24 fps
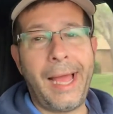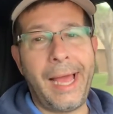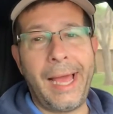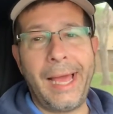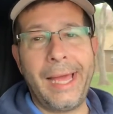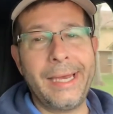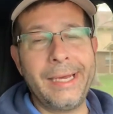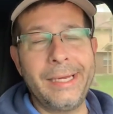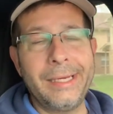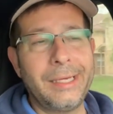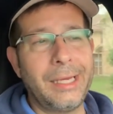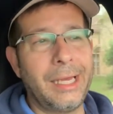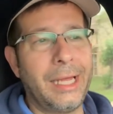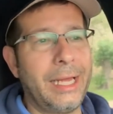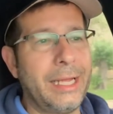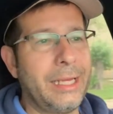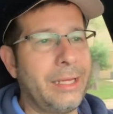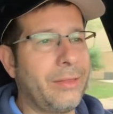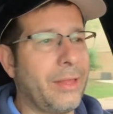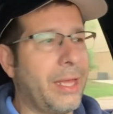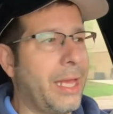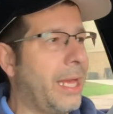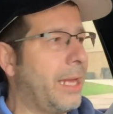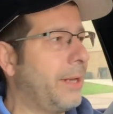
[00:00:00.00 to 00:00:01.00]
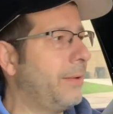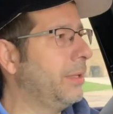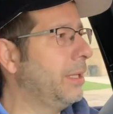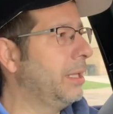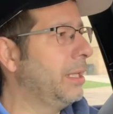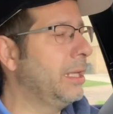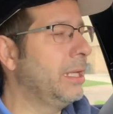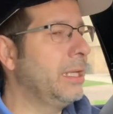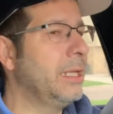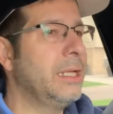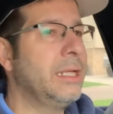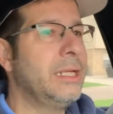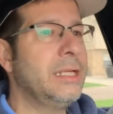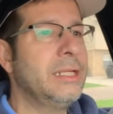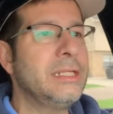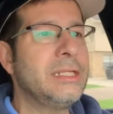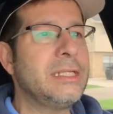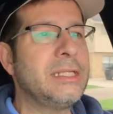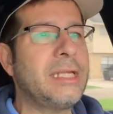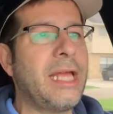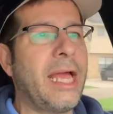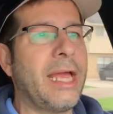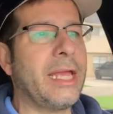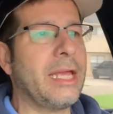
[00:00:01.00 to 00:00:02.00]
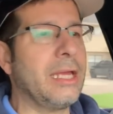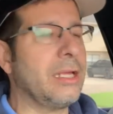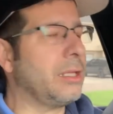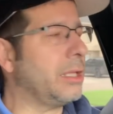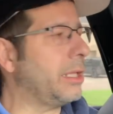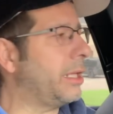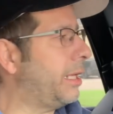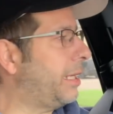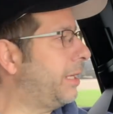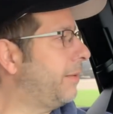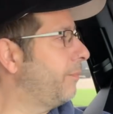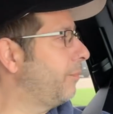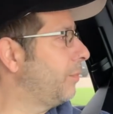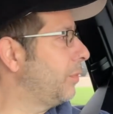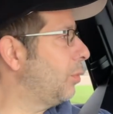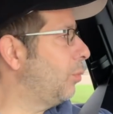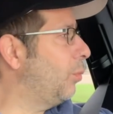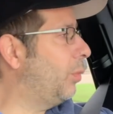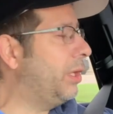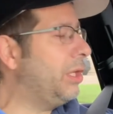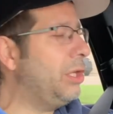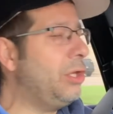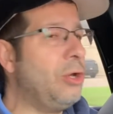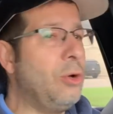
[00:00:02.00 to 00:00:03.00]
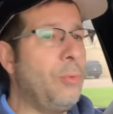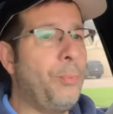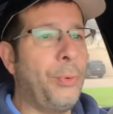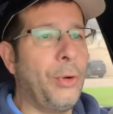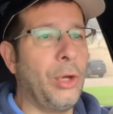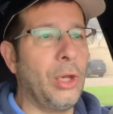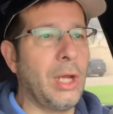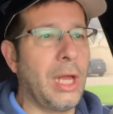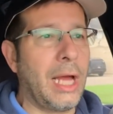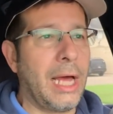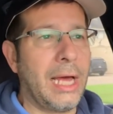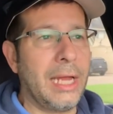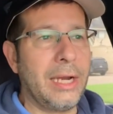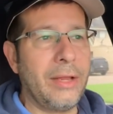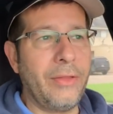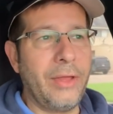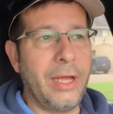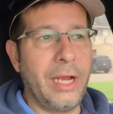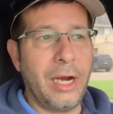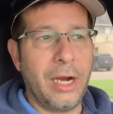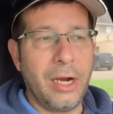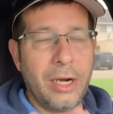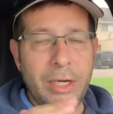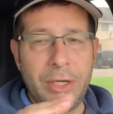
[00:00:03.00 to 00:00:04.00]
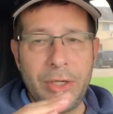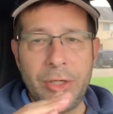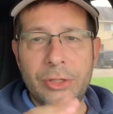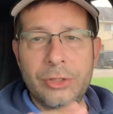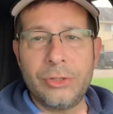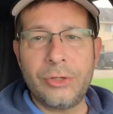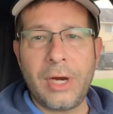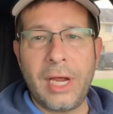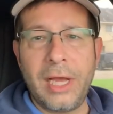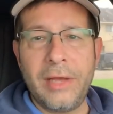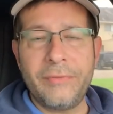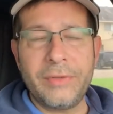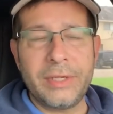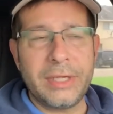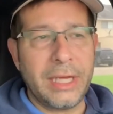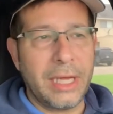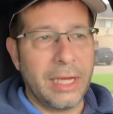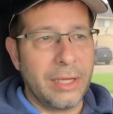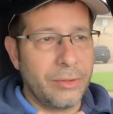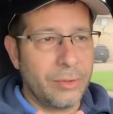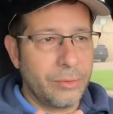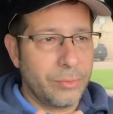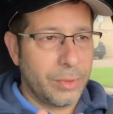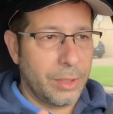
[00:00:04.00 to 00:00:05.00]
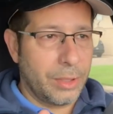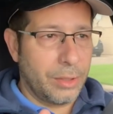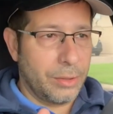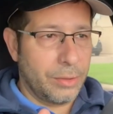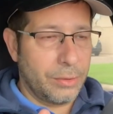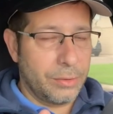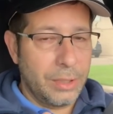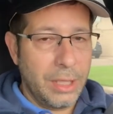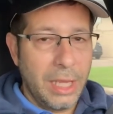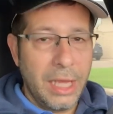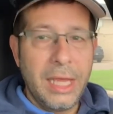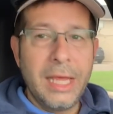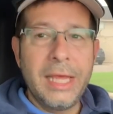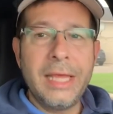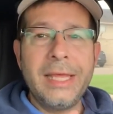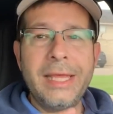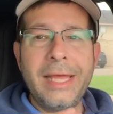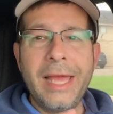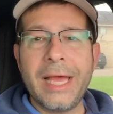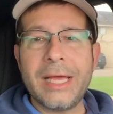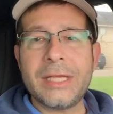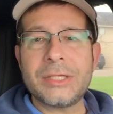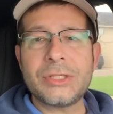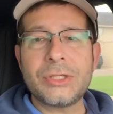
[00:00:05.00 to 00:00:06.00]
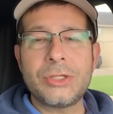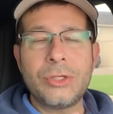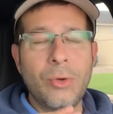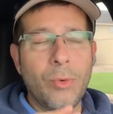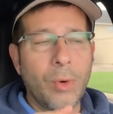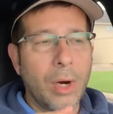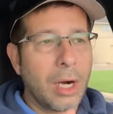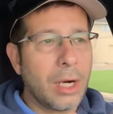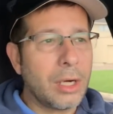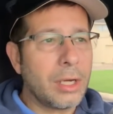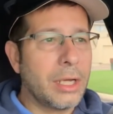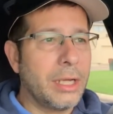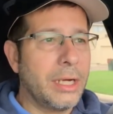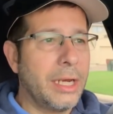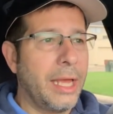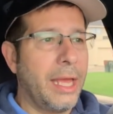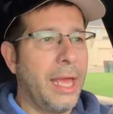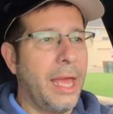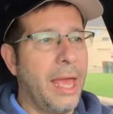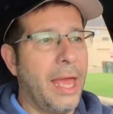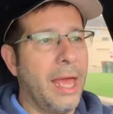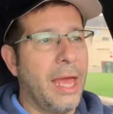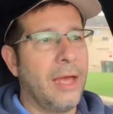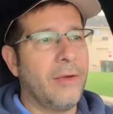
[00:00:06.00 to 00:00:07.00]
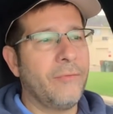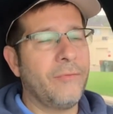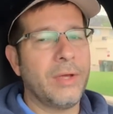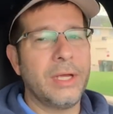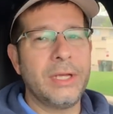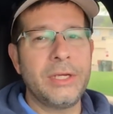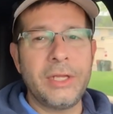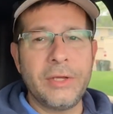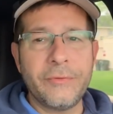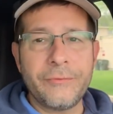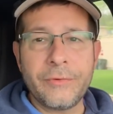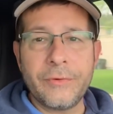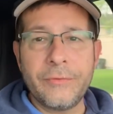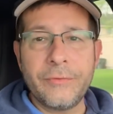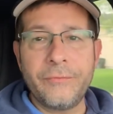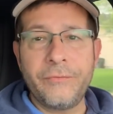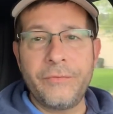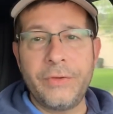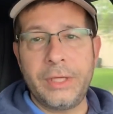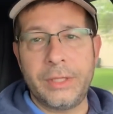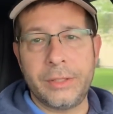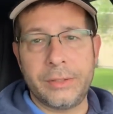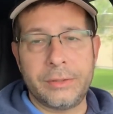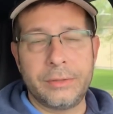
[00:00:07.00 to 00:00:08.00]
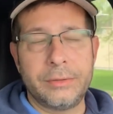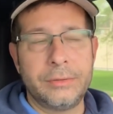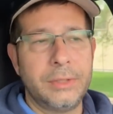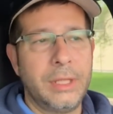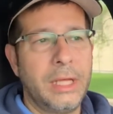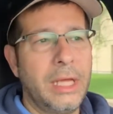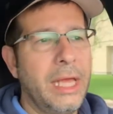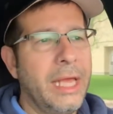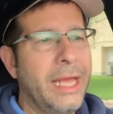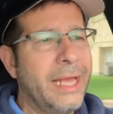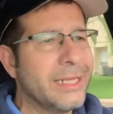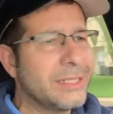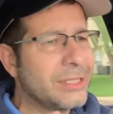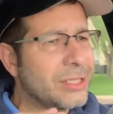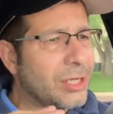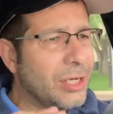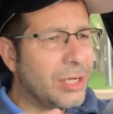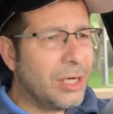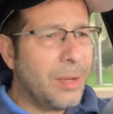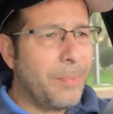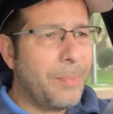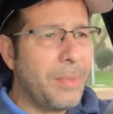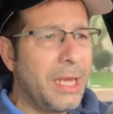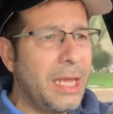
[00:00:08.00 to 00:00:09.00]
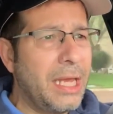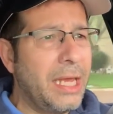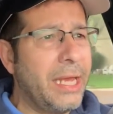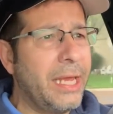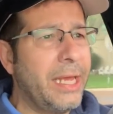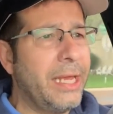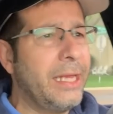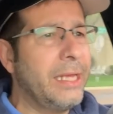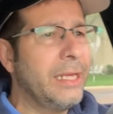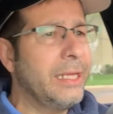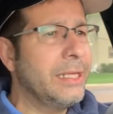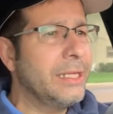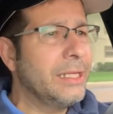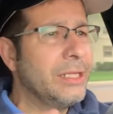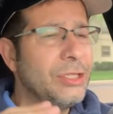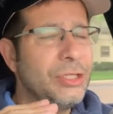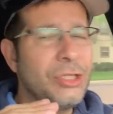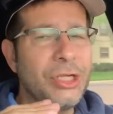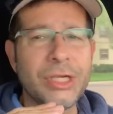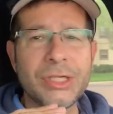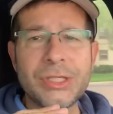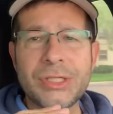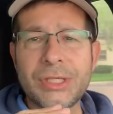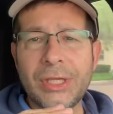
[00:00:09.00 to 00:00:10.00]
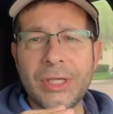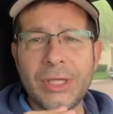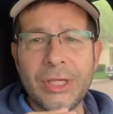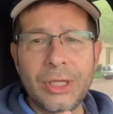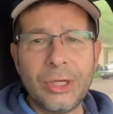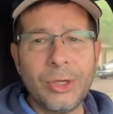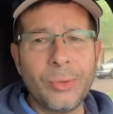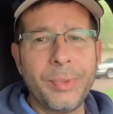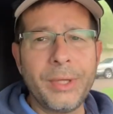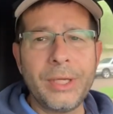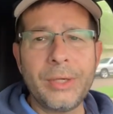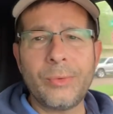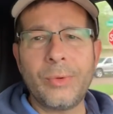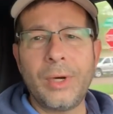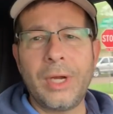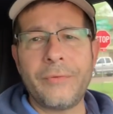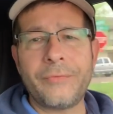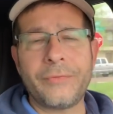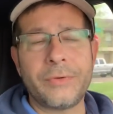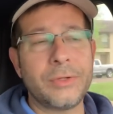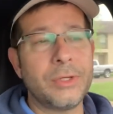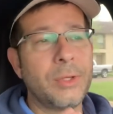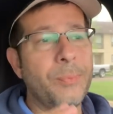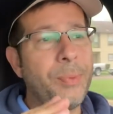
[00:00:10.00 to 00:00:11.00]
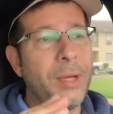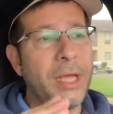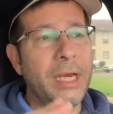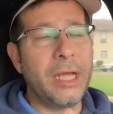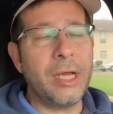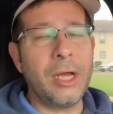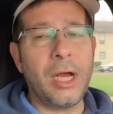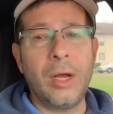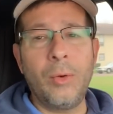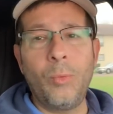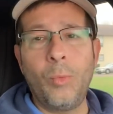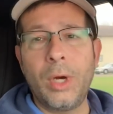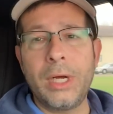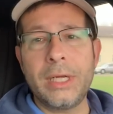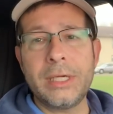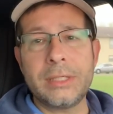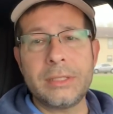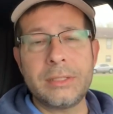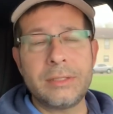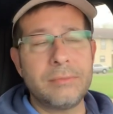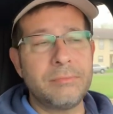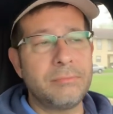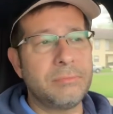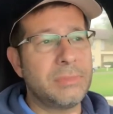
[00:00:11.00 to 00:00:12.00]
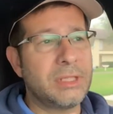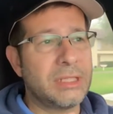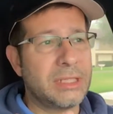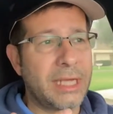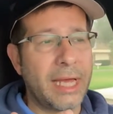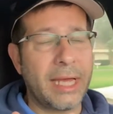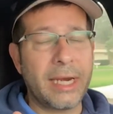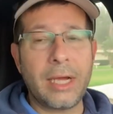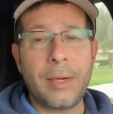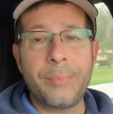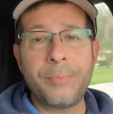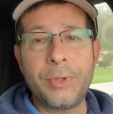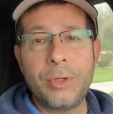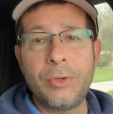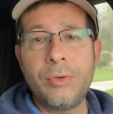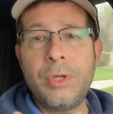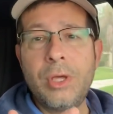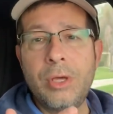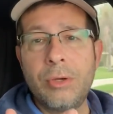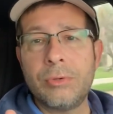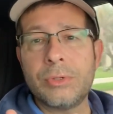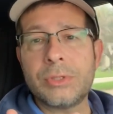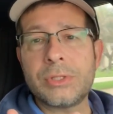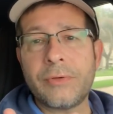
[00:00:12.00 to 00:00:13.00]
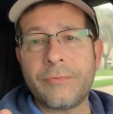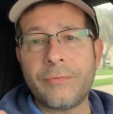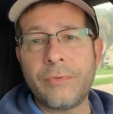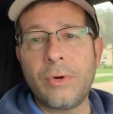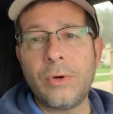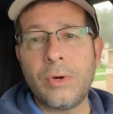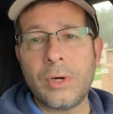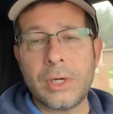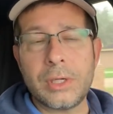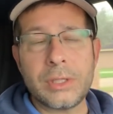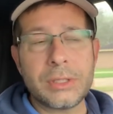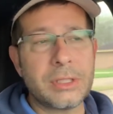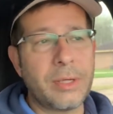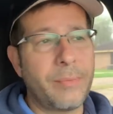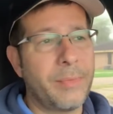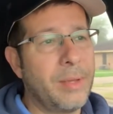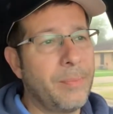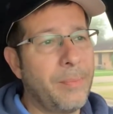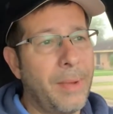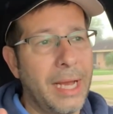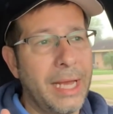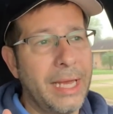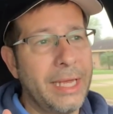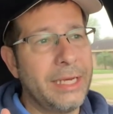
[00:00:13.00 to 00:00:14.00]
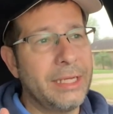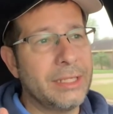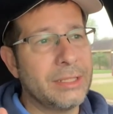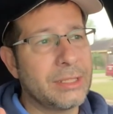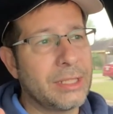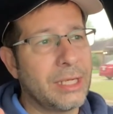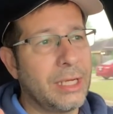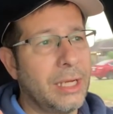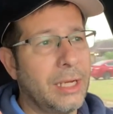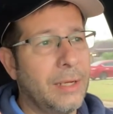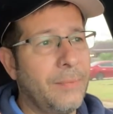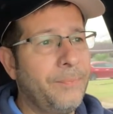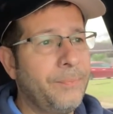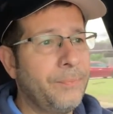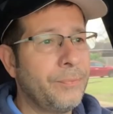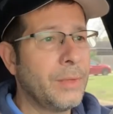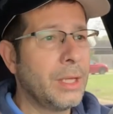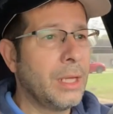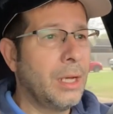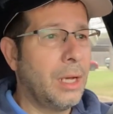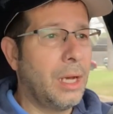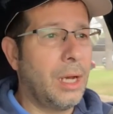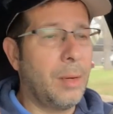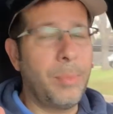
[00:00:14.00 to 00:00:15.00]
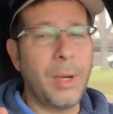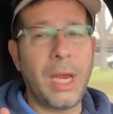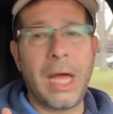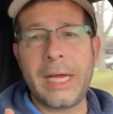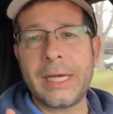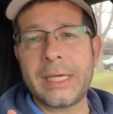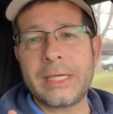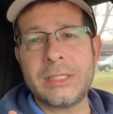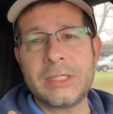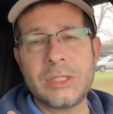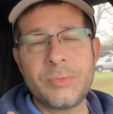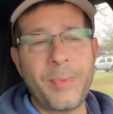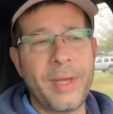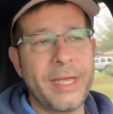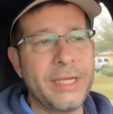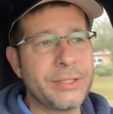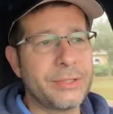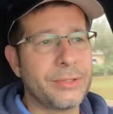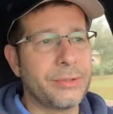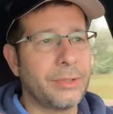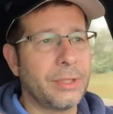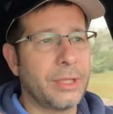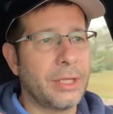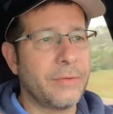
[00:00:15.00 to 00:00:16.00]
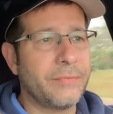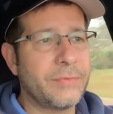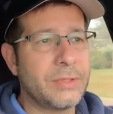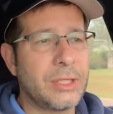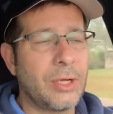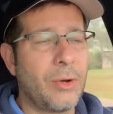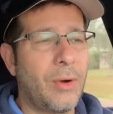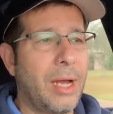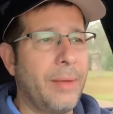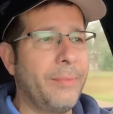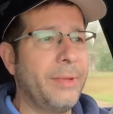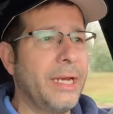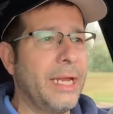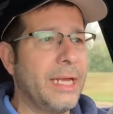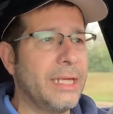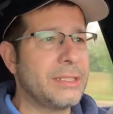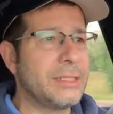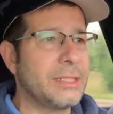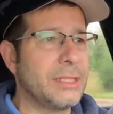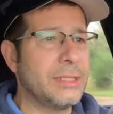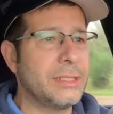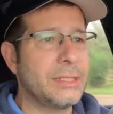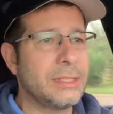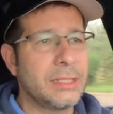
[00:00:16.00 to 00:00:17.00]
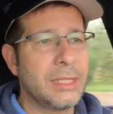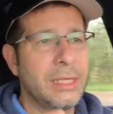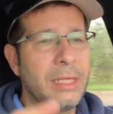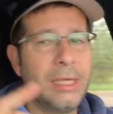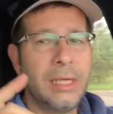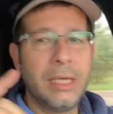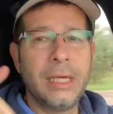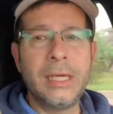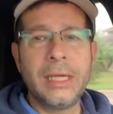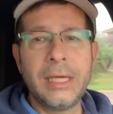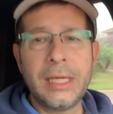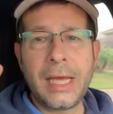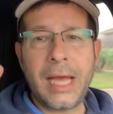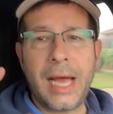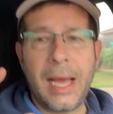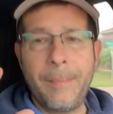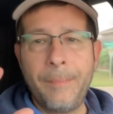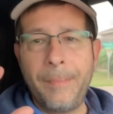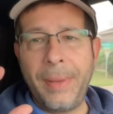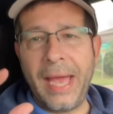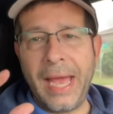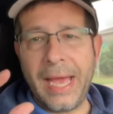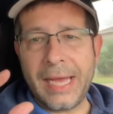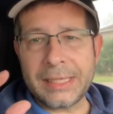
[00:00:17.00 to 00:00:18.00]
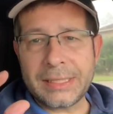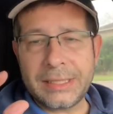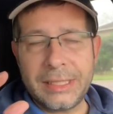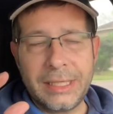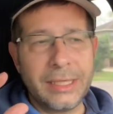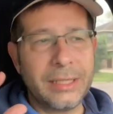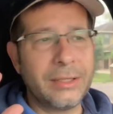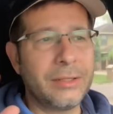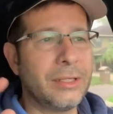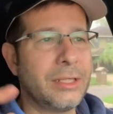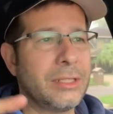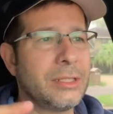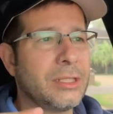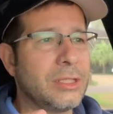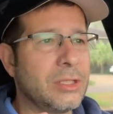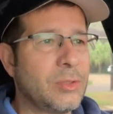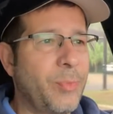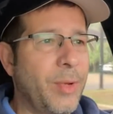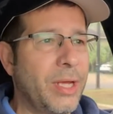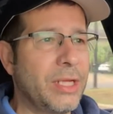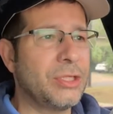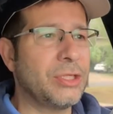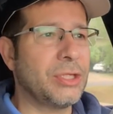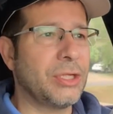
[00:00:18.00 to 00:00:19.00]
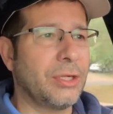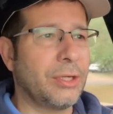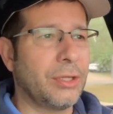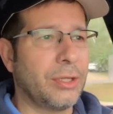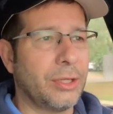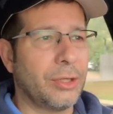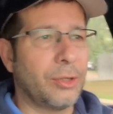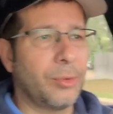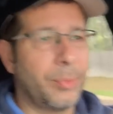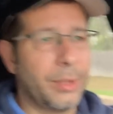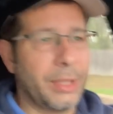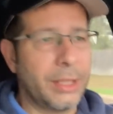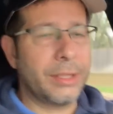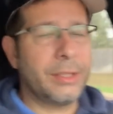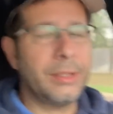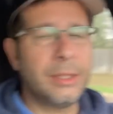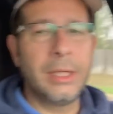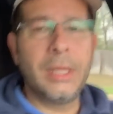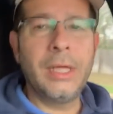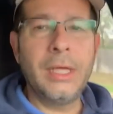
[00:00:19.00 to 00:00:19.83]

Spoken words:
I didn't like that. Secondly, when you pull out of there and you're driving down the road, yes, you are going to have a different feel. It's going to be just a little bit rougher, depending on what setup you use, of course. I mean, mine is a block and spacer lift, so I'm in essence compacting the suspension a little bit.